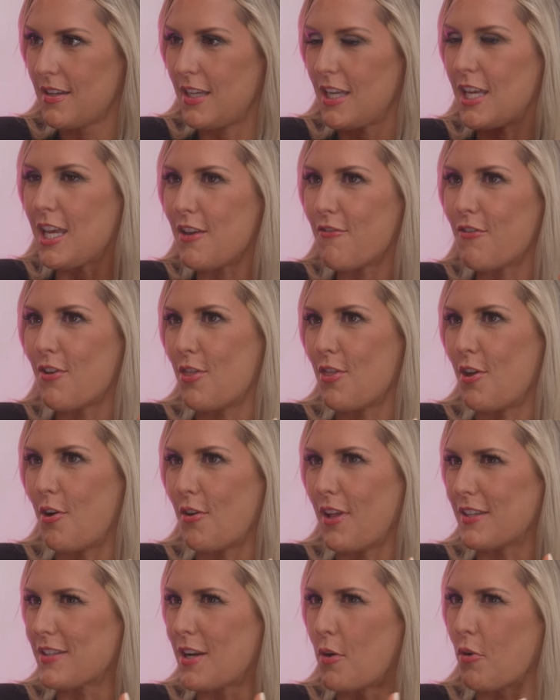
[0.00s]
Even though
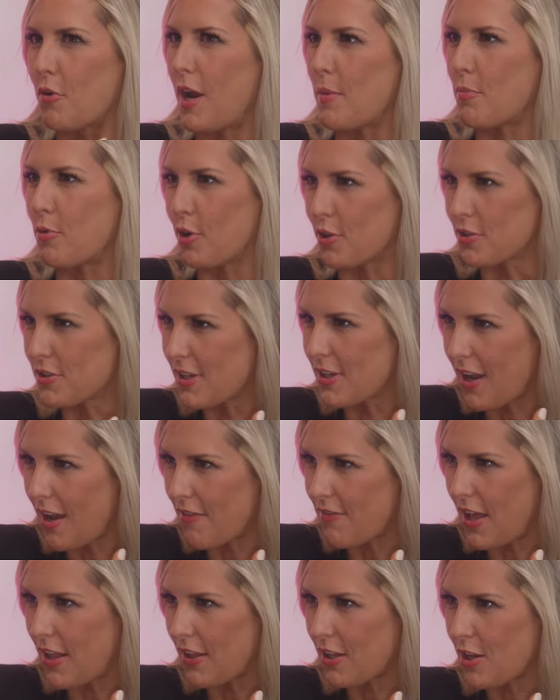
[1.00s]
that's not where I personally
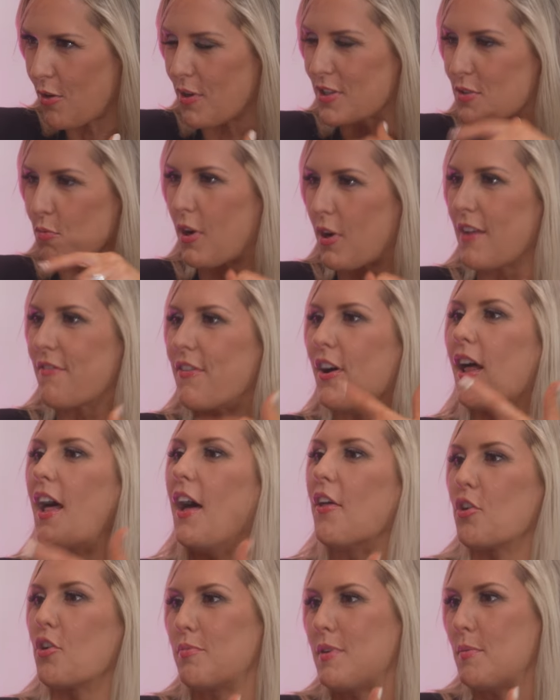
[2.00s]
got value, it's where I felt
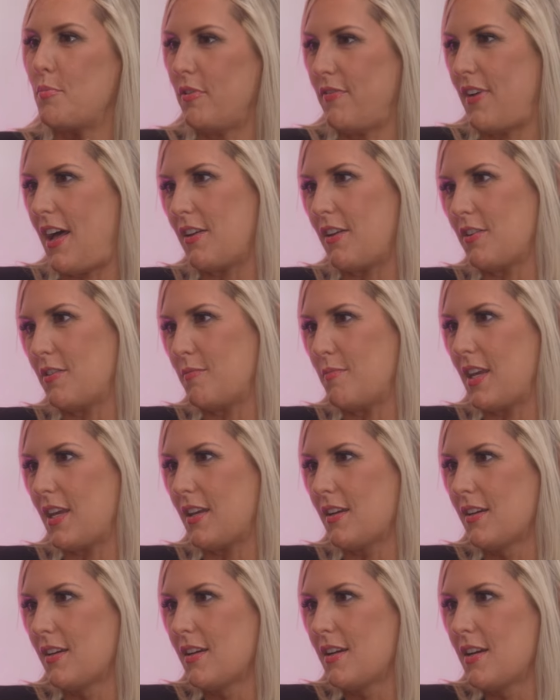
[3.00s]
other people valued
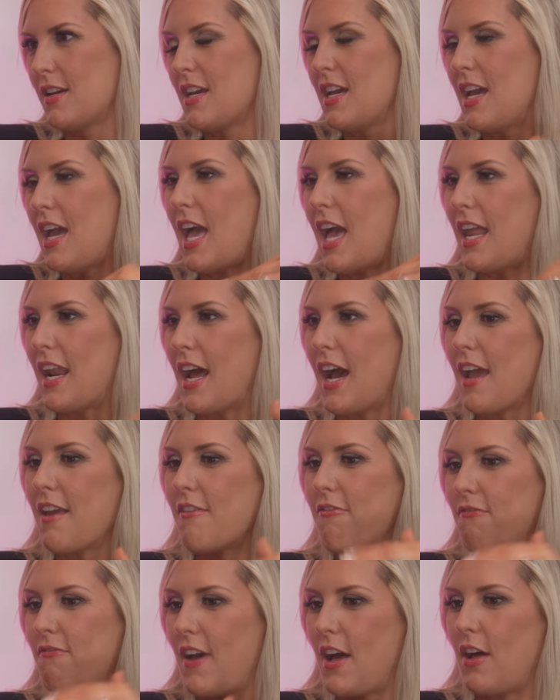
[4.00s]
me. And I
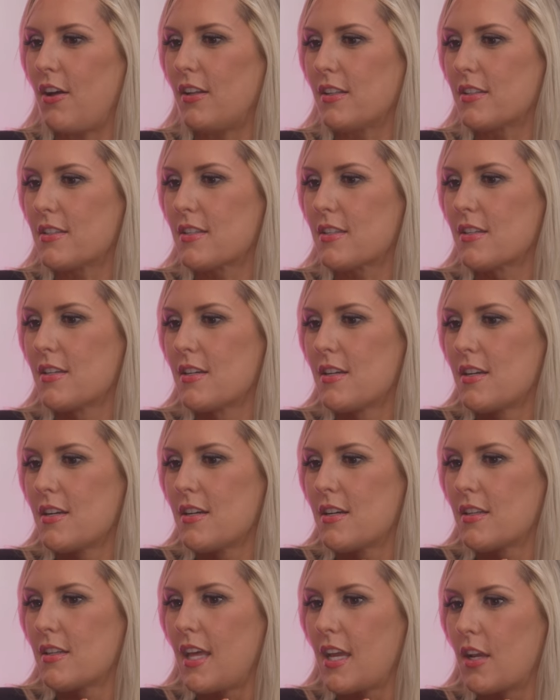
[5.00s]
felt
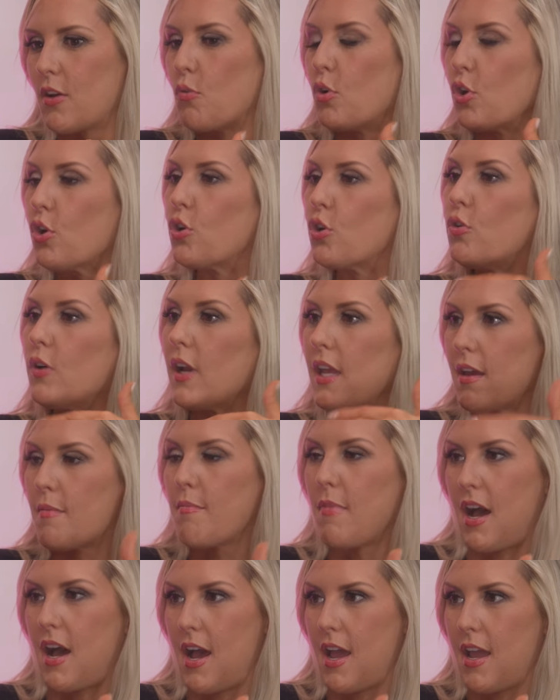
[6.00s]
like, well, who
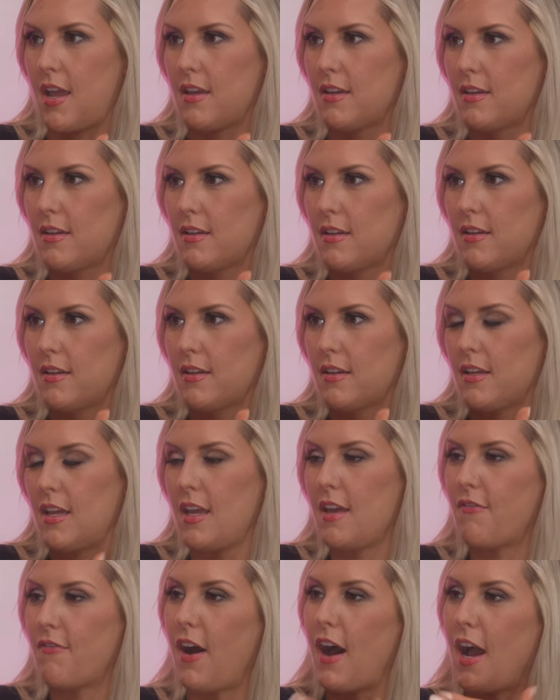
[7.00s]
am I
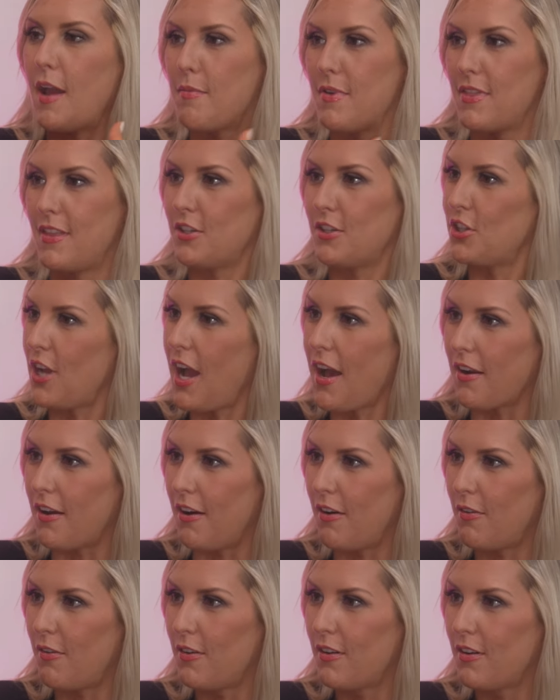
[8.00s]
if I'm in the
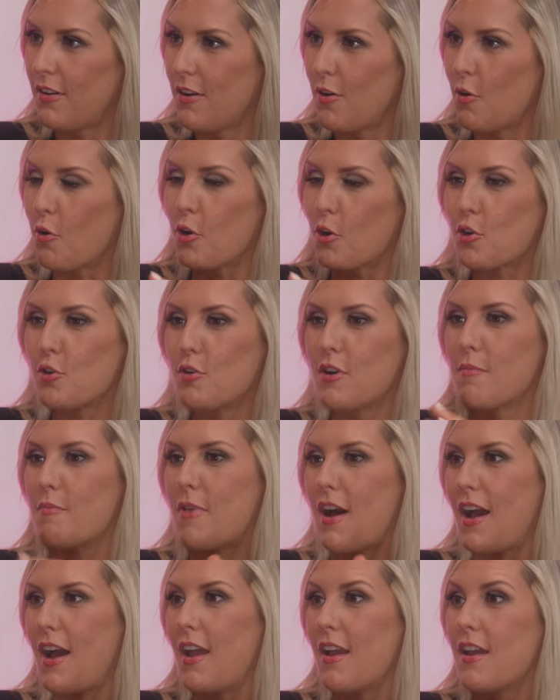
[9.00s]
shadow? Or who
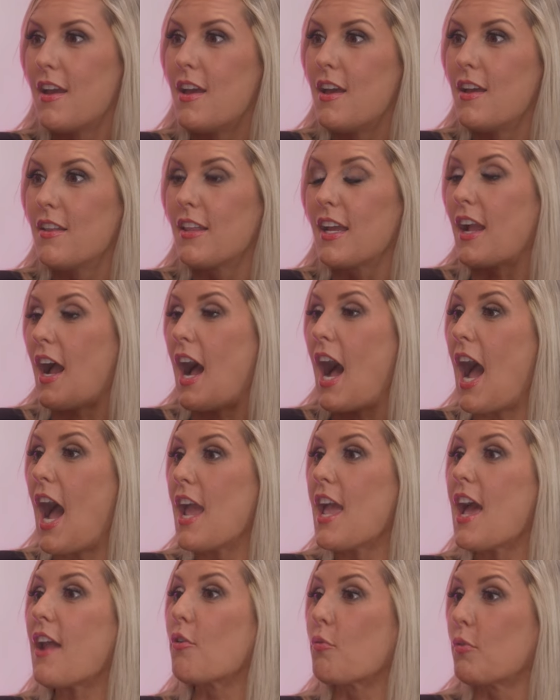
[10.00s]
am I? Like,
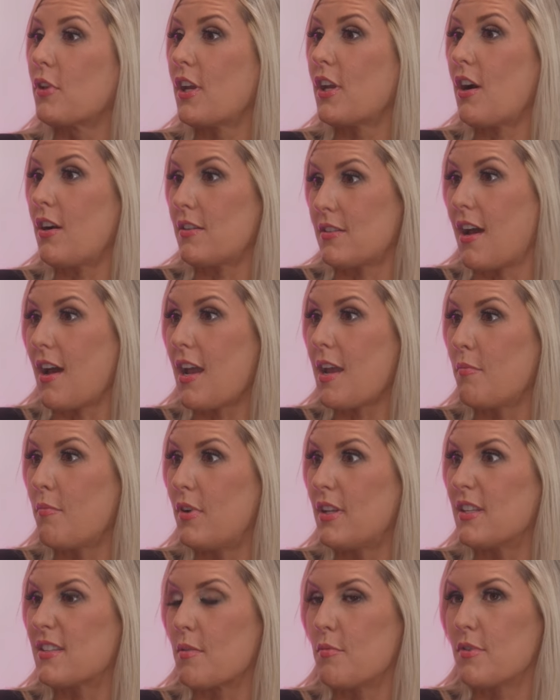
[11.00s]
I had a really hard time
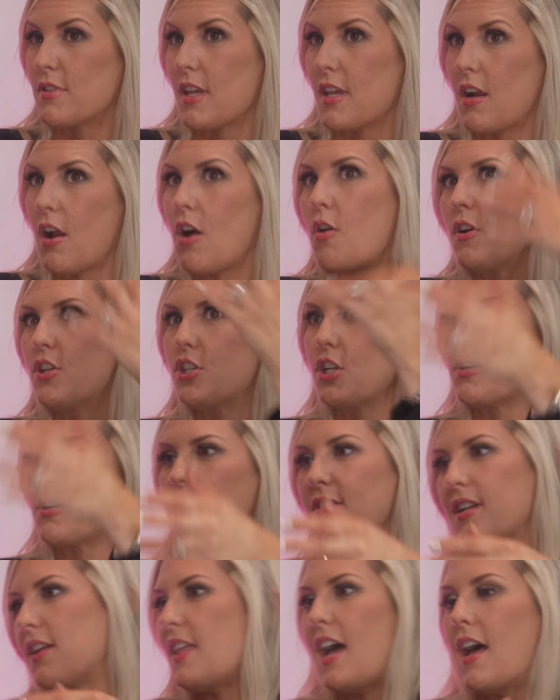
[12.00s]
when someone's like, oh,
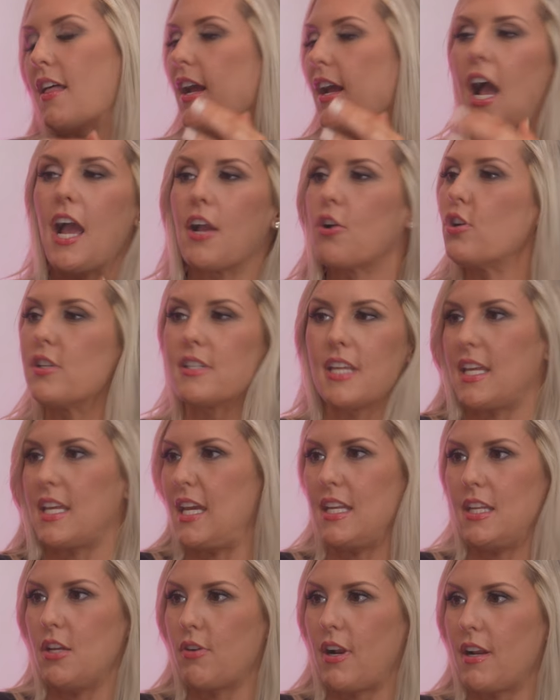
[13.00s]
Gino's done that. Like, I couldn't take
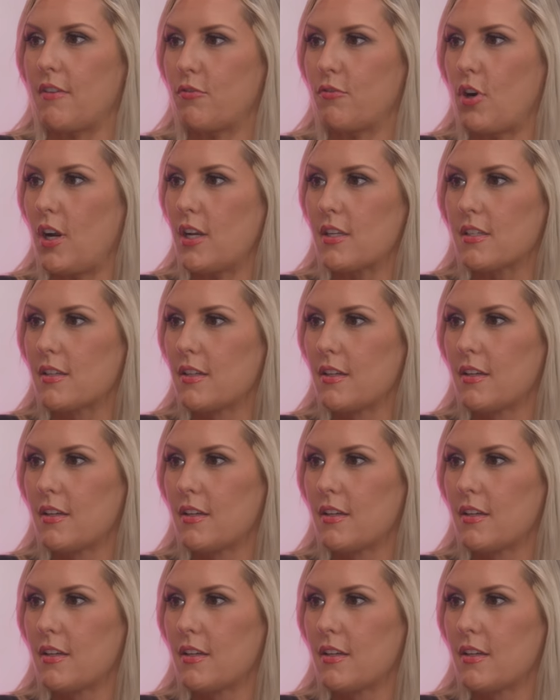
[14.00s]
any credit for it.